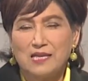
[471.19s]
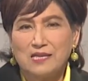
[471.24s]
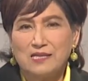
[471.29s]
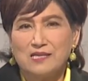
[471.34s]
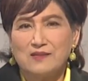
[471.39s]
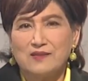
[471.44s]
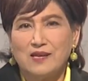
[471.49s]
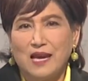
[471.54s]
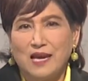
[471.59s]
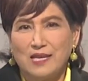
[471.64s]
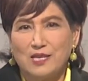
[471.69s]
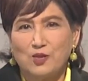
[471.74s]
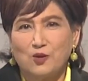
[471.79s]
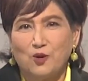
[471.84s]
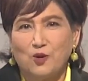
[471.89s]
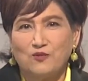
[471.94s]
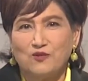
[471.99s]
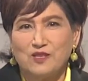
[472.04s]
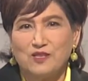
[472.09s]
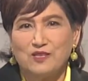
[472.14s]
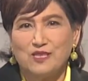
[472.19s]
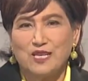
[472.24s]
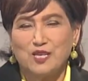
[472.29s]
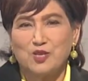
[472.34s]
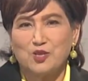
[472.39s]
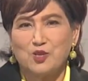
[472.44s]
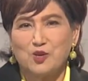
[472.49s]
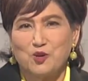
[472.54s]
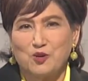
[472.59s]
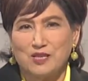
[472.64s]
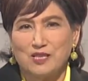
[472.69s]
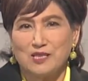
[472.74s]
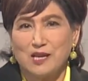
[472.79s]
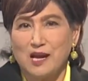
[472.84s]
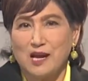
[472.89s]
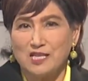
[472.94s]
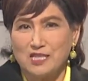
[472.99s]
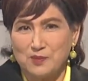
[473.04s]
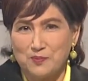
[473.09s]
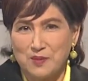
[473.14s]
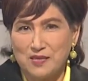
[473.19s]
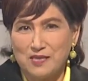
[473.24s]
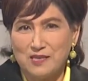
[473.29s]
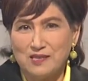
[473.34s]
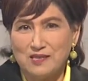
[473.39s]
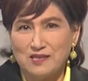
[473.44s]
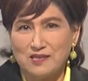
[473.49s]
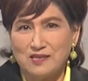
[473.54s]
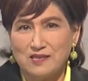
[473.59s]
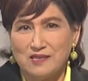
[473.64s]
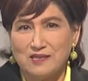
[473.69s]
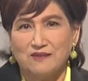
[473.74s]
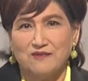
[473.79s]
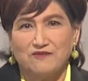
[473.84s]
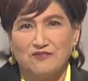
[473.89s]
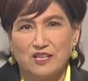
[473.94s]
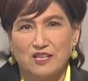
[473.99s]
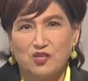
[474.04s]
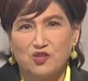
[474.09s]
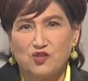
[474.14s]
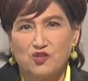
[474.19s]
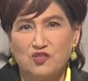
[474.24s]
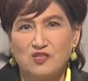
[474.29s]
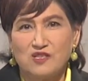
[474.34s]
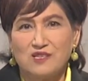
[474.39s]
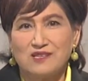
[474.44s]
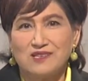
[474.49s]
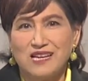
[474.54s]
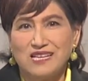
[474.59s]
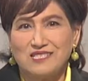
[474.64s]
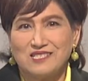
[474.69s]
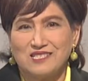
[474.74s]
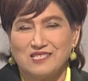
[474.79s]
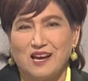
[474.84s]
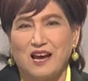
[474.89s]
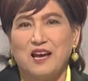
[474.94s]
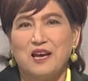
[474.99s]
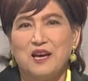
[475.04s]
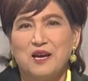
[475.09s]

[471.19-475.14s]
She's the head of the Sexually Transmitted Infections Cluster,